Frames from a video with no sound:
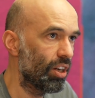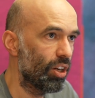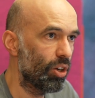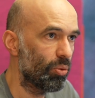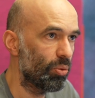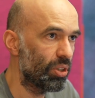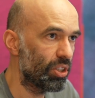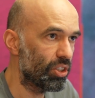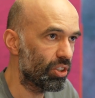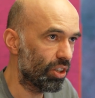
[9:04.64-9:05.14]

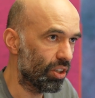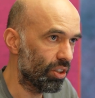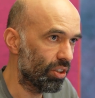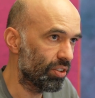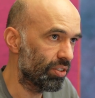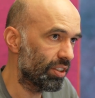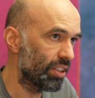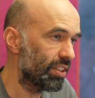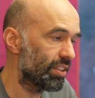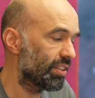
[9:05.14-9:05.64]
which
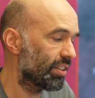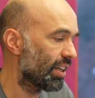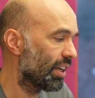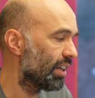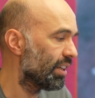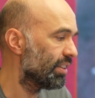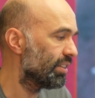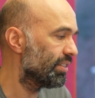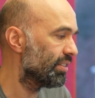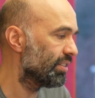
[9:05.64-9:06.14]
are in this
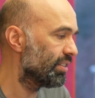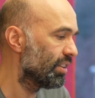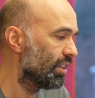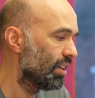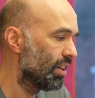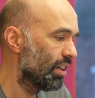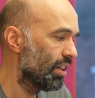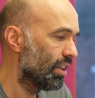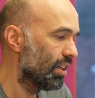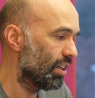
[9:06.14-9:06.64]
case
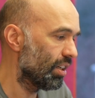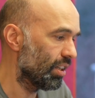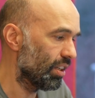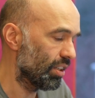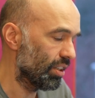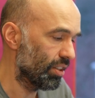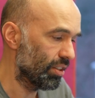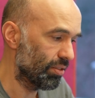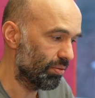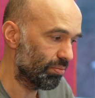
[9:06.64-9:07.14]

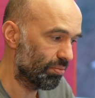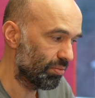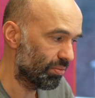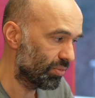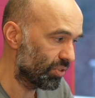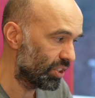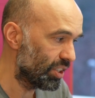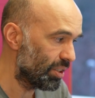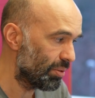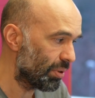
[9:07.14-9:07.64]

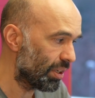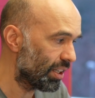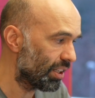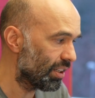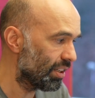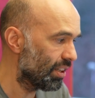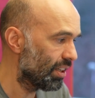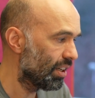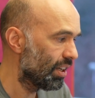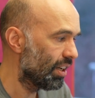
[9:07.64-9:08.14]

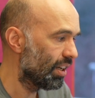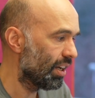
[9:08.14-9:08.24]
Gmail.